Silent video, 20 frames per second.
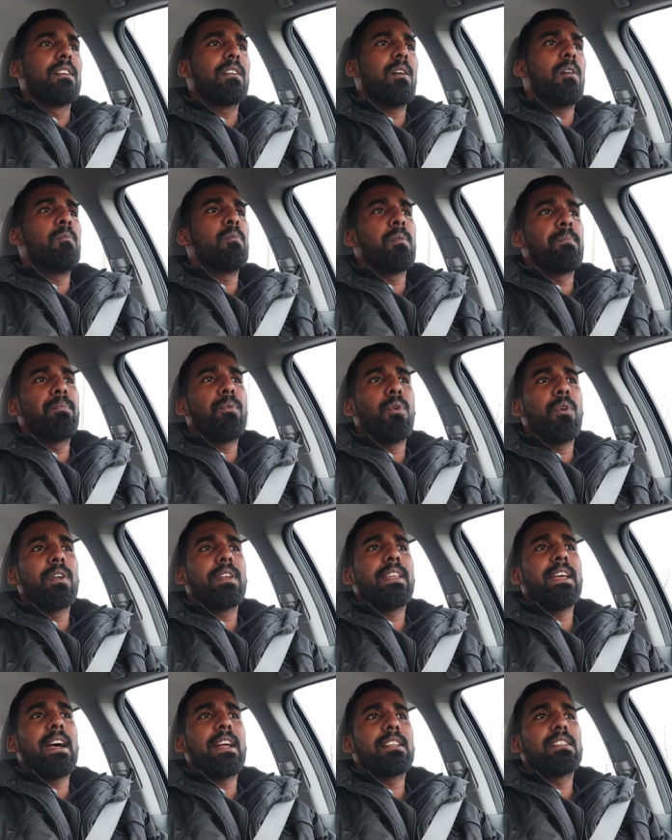come
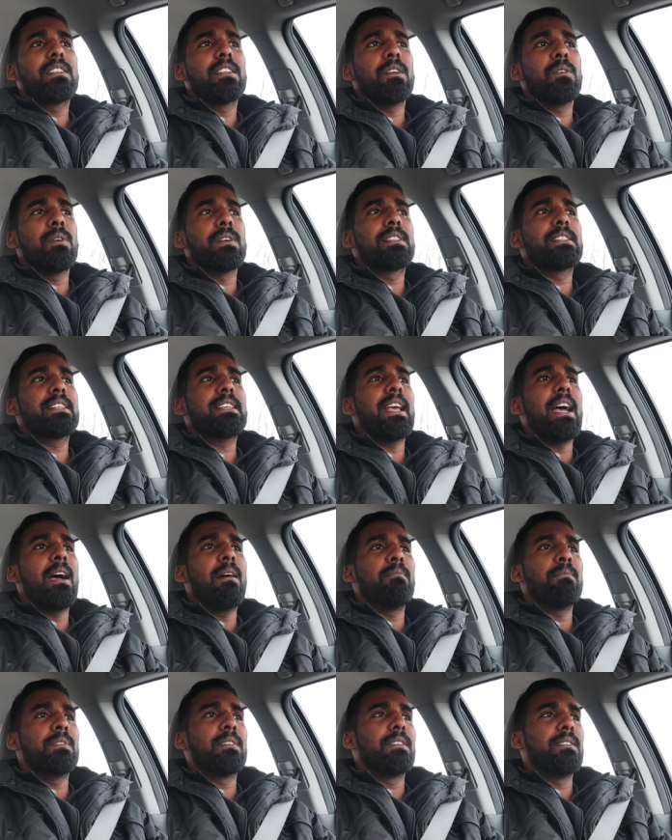report that she was
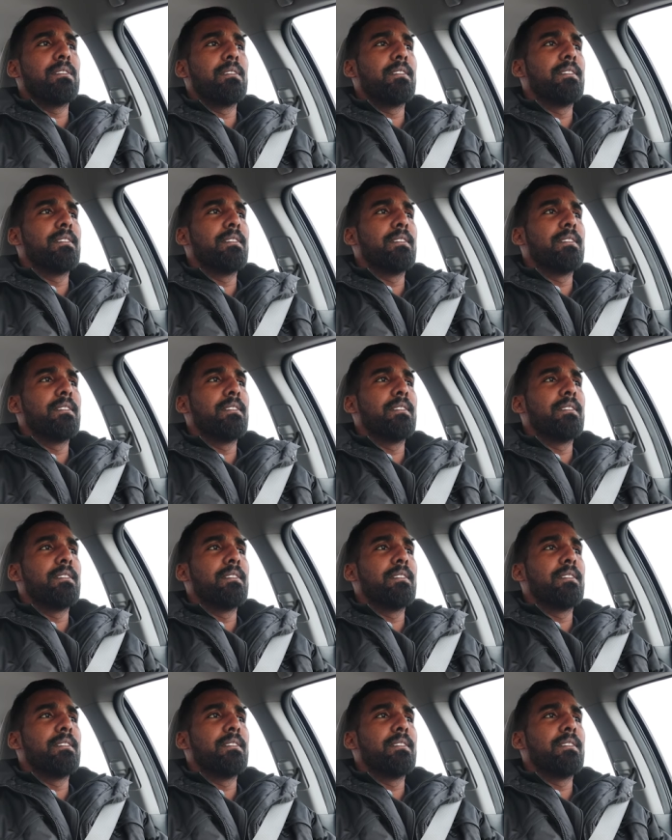scammed